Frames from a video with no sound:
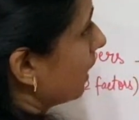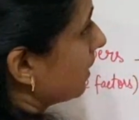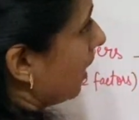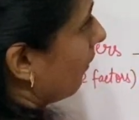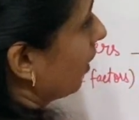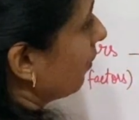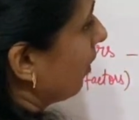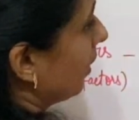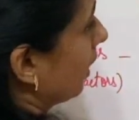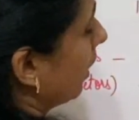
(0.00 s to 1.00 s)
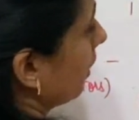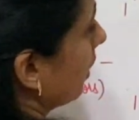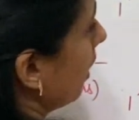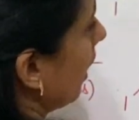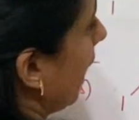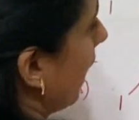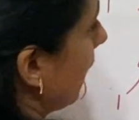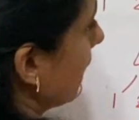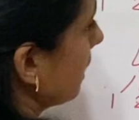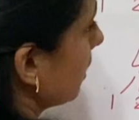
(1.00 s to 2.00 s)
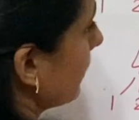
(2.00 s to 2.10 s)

7 we have written here, 8,